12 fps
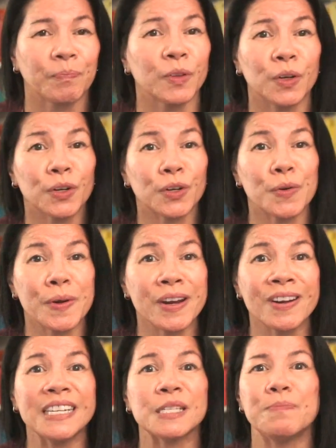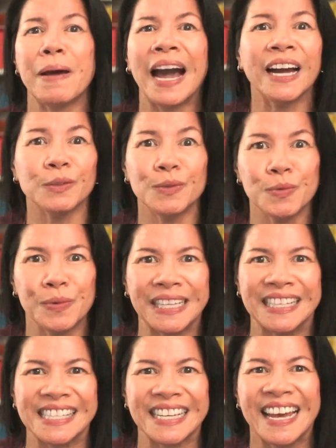Her career is packed with
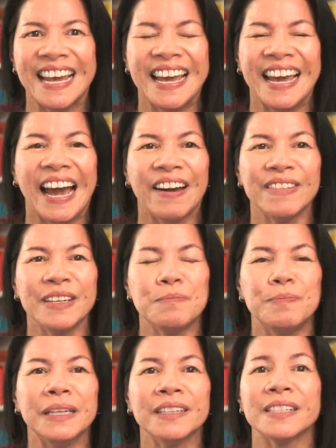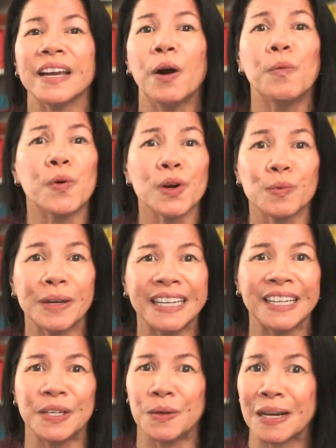wins, having built
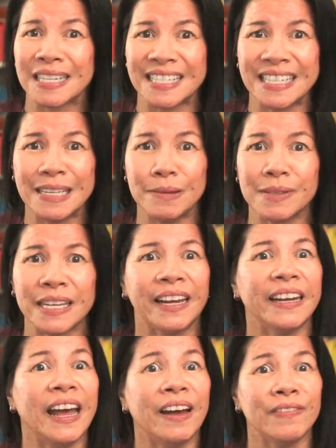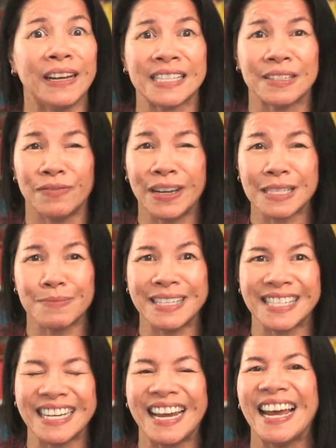award-winning UX teams at FS
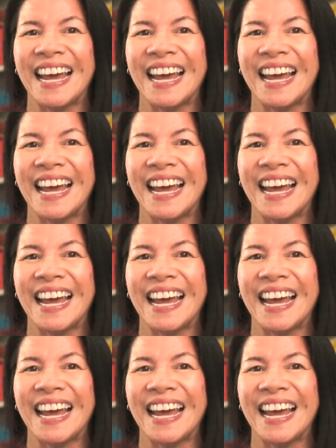Investments,